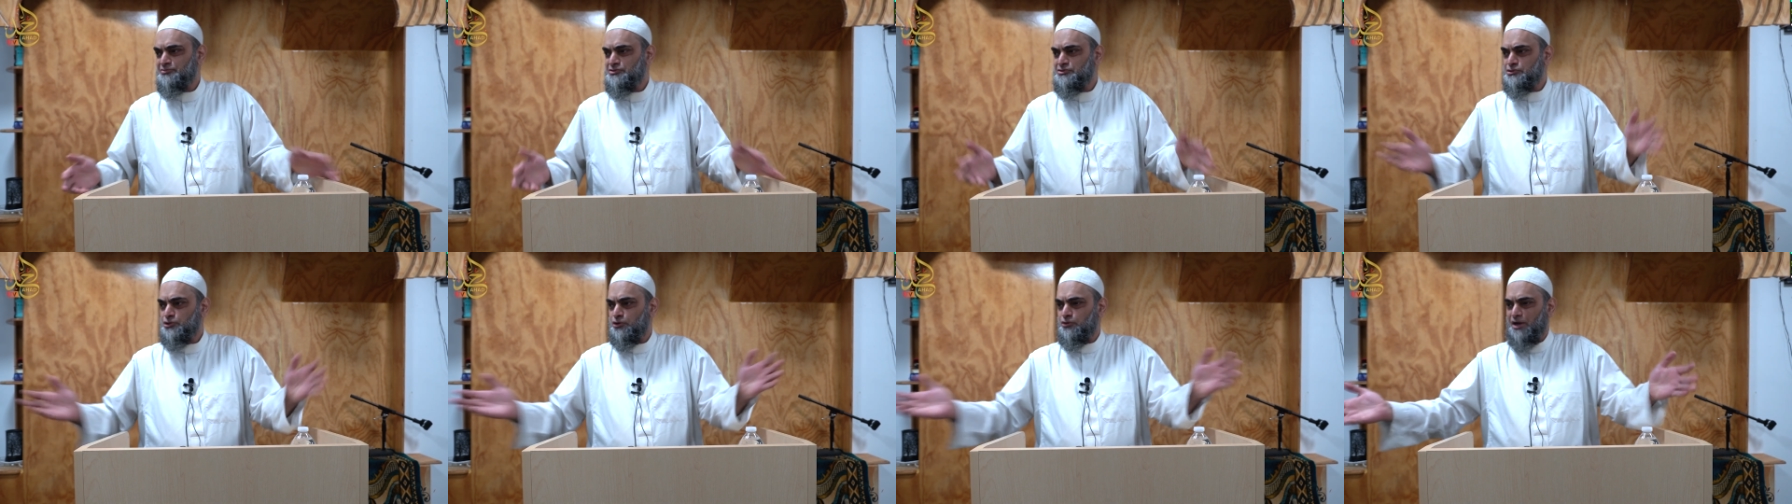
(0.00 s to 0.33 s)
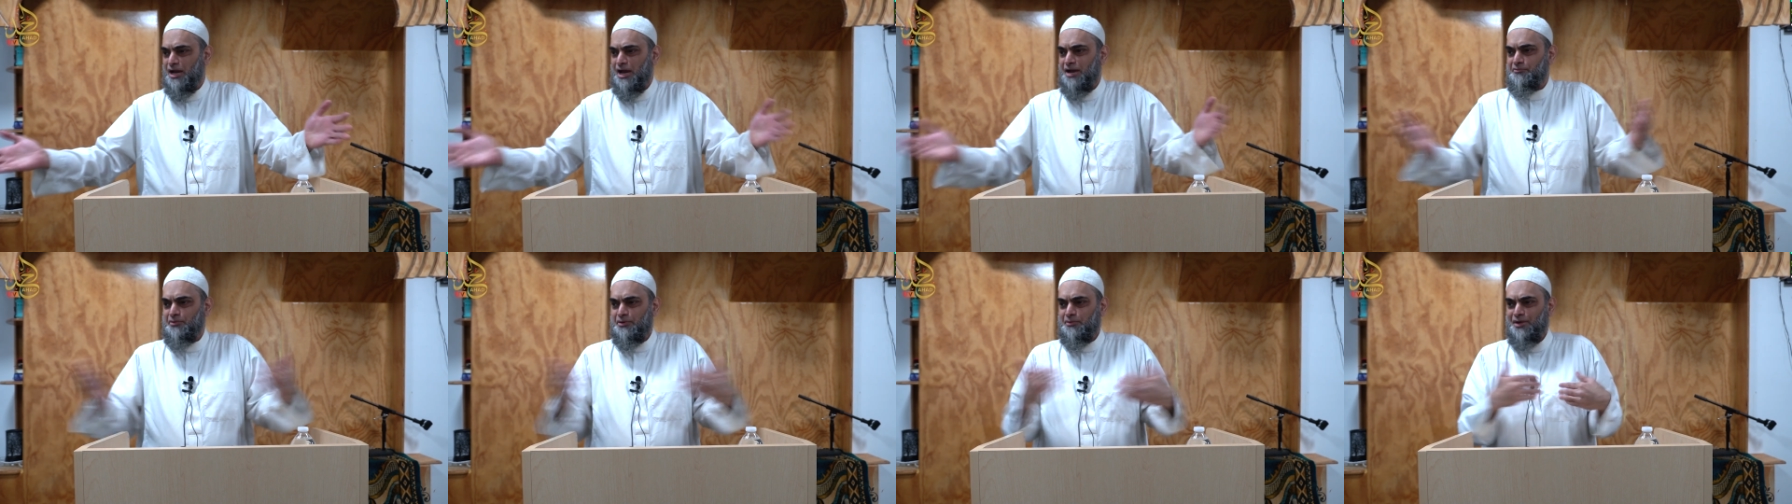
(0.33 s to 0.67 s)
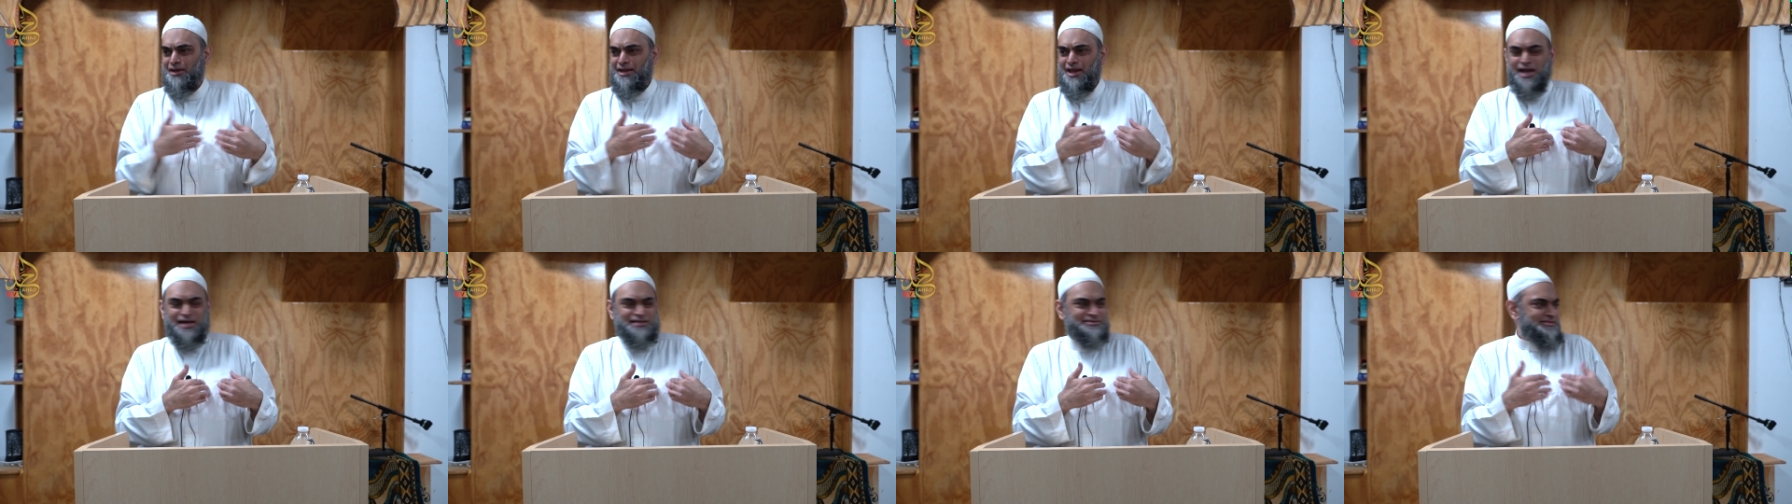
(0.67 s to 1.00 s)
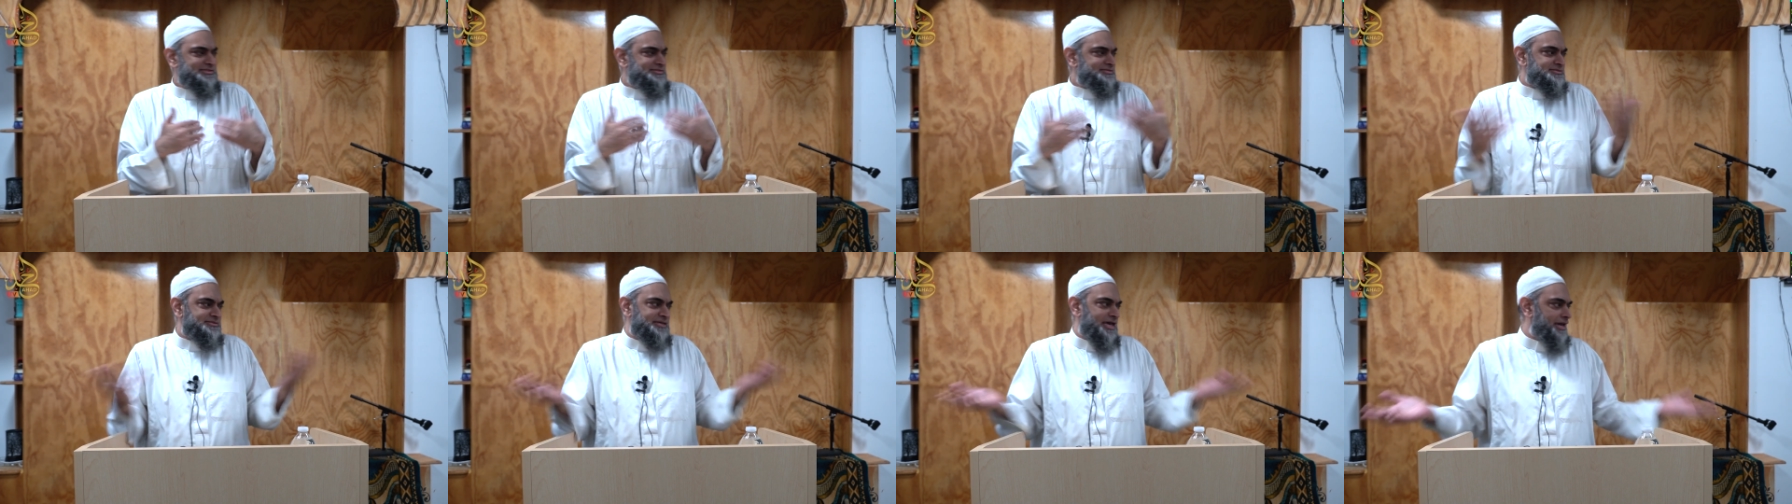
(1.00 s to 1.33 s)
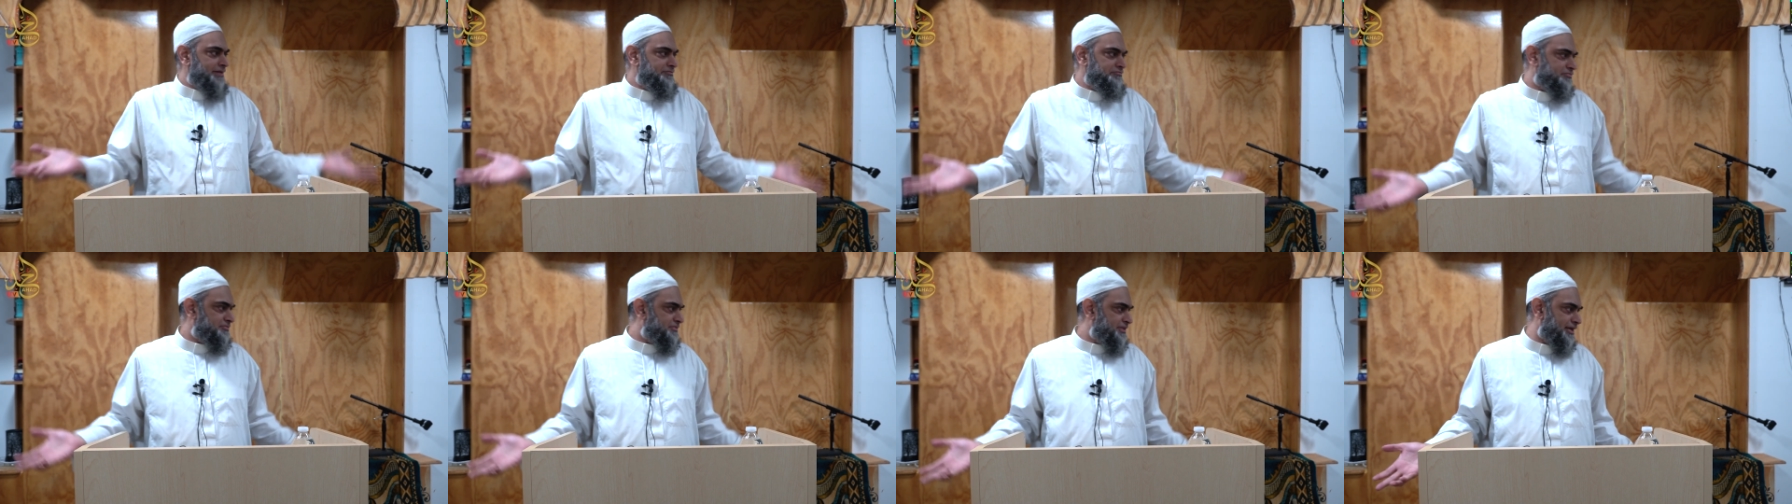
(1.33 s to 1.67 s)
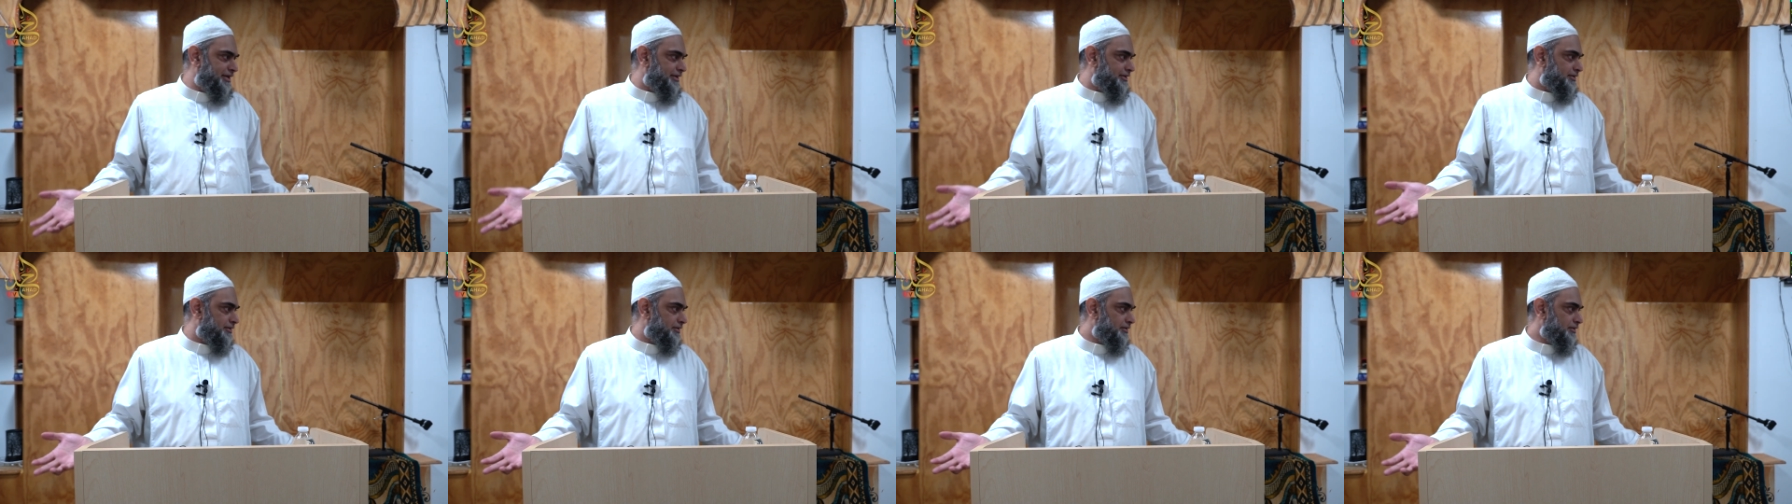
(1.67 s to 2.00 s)
sure everyone has the same
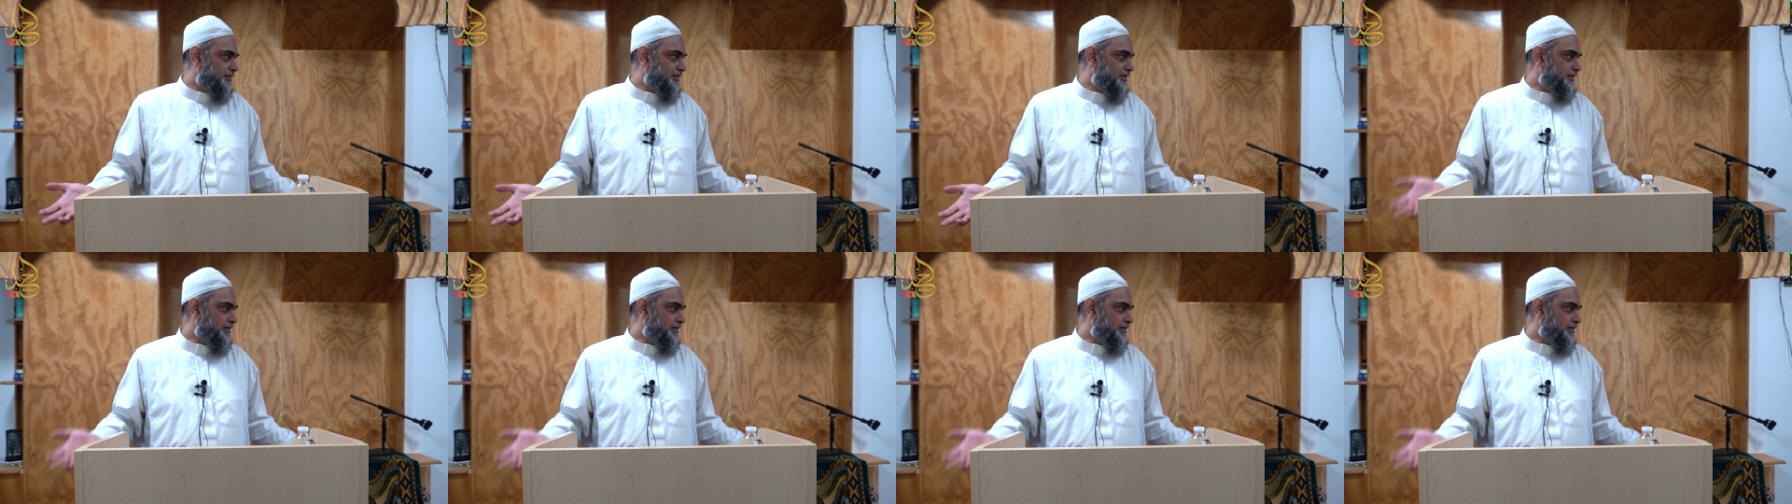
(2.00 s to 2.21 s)
thing.